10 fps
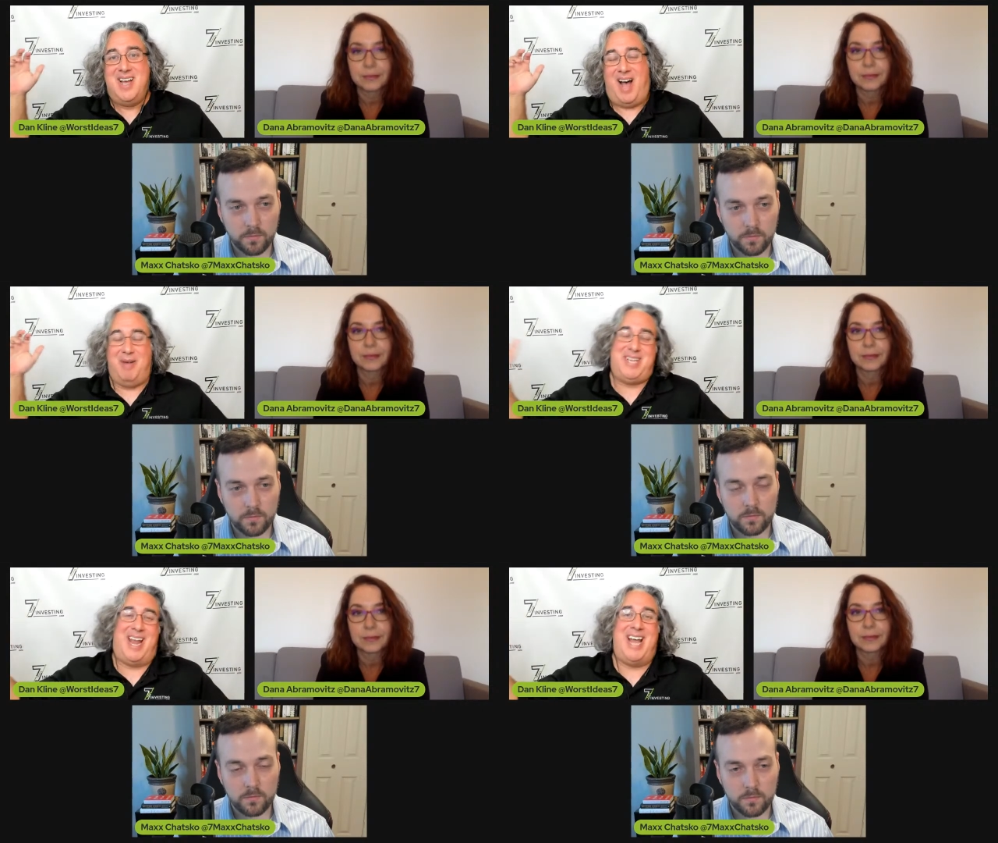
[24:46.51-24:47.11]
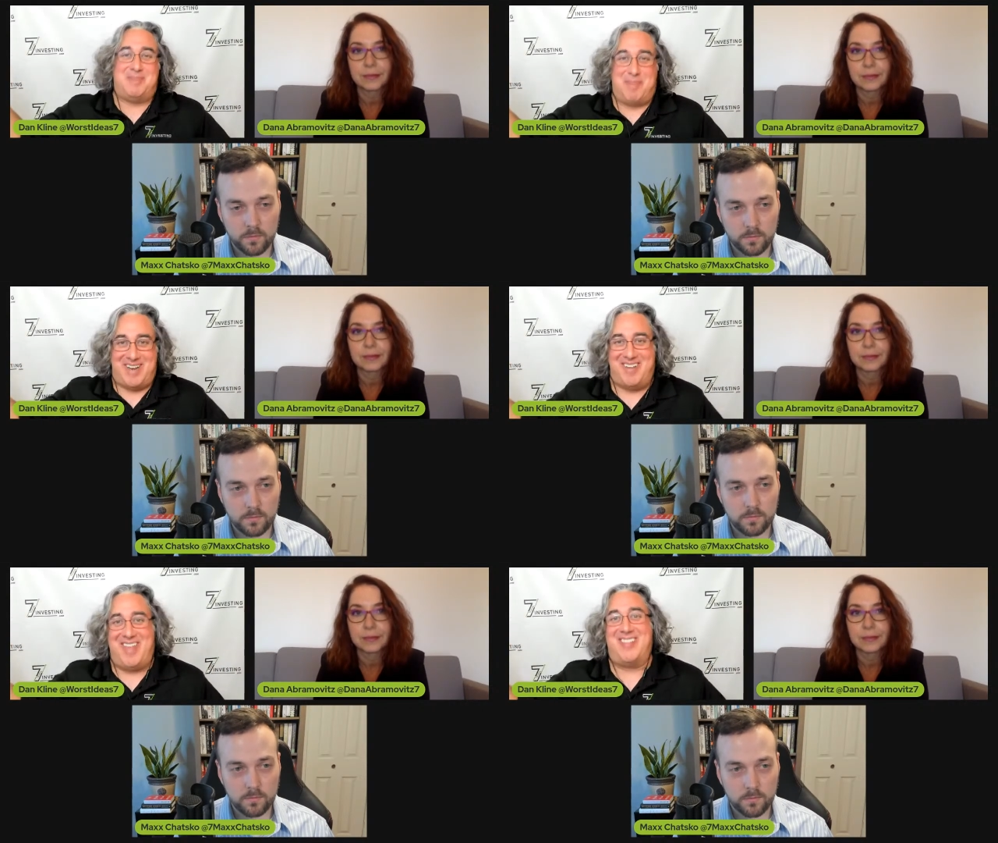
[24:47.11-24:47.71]
Speaker 1: Uh, hasn't
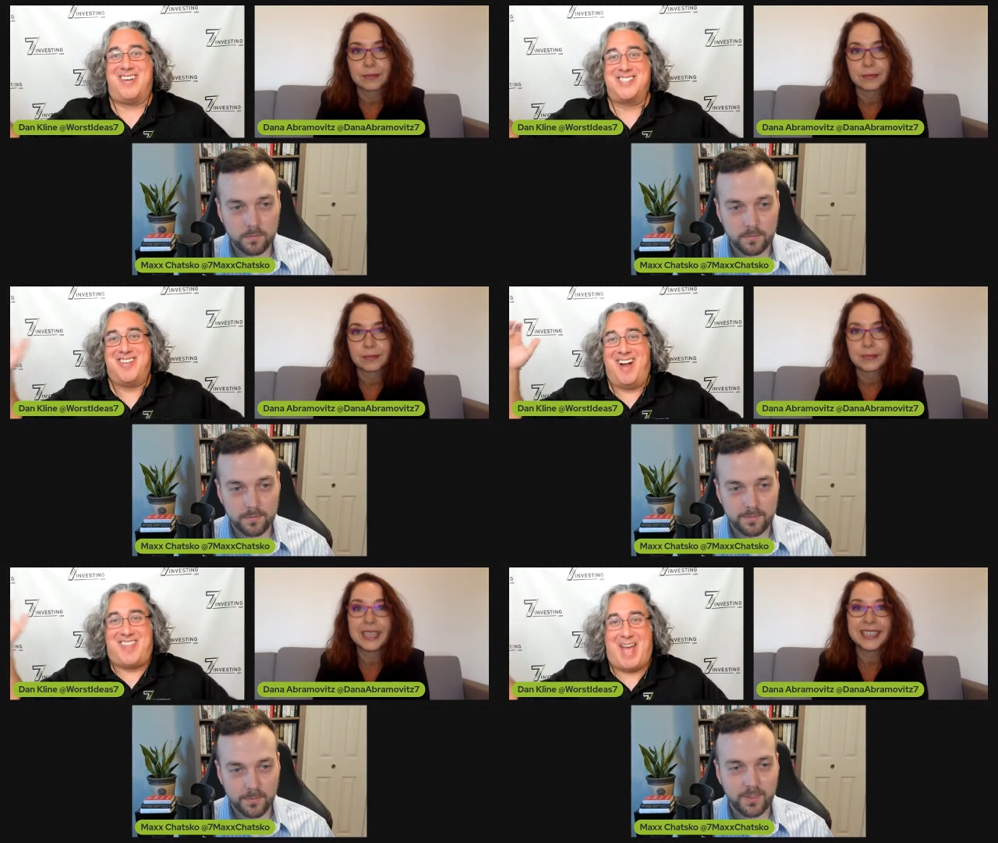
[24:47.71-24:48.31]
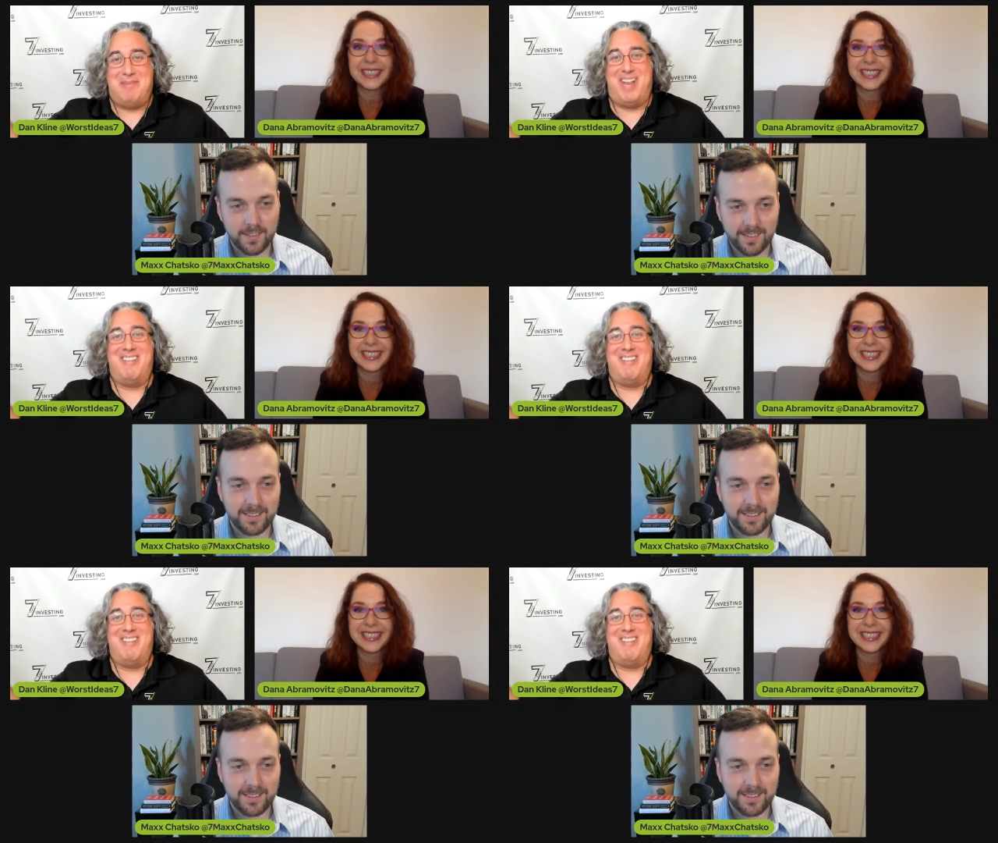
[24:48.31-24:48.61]
been here that long, so there aren't that many